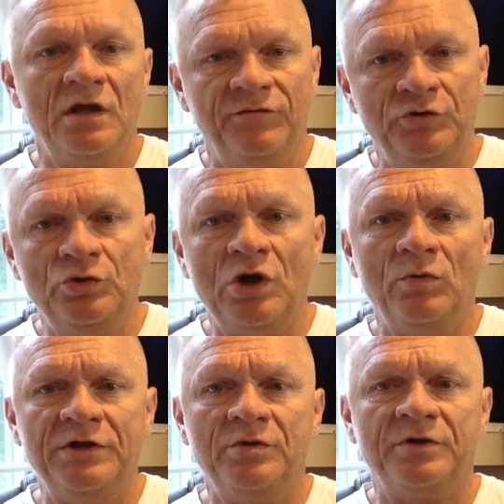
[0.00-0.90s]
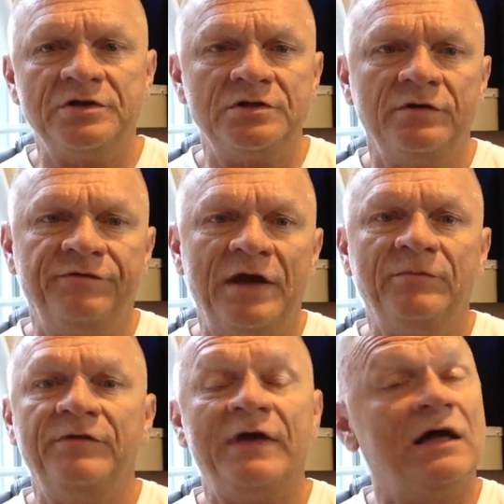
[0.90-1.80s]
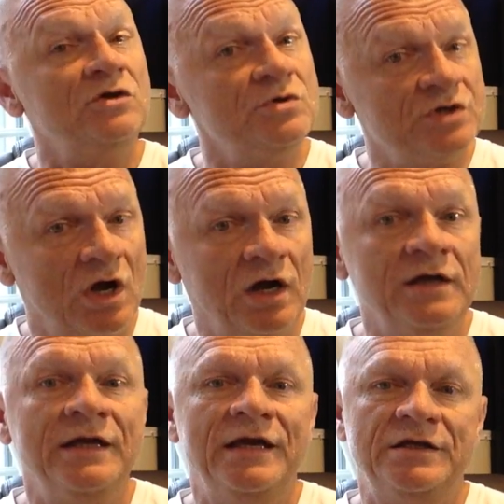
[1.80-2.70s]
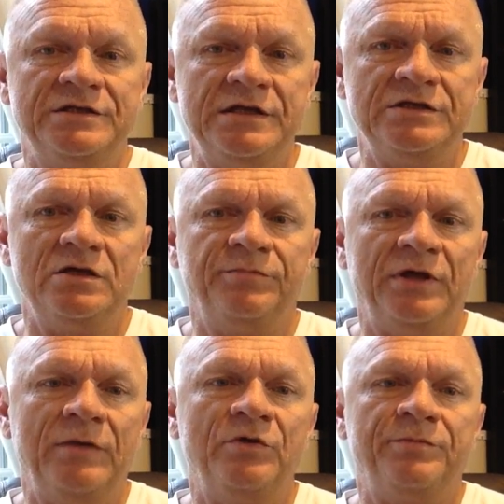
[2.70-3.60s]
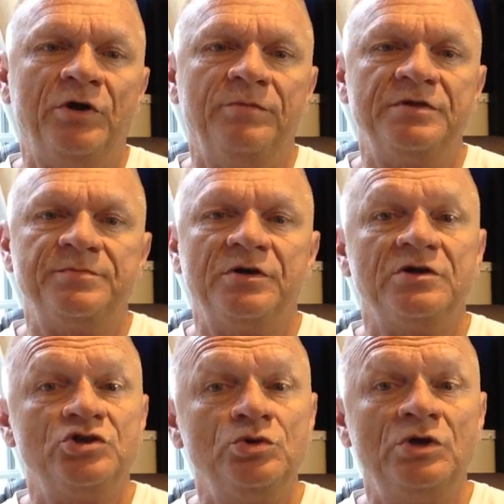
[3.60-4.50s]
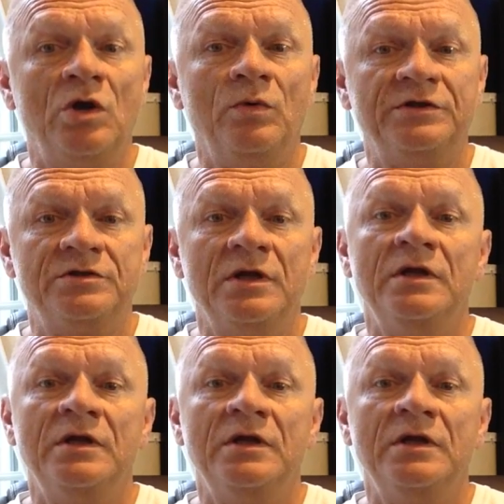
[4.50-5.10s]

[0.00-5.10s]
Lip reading: If you know what your personal and family values are, it is easy to plan with purpose because you know what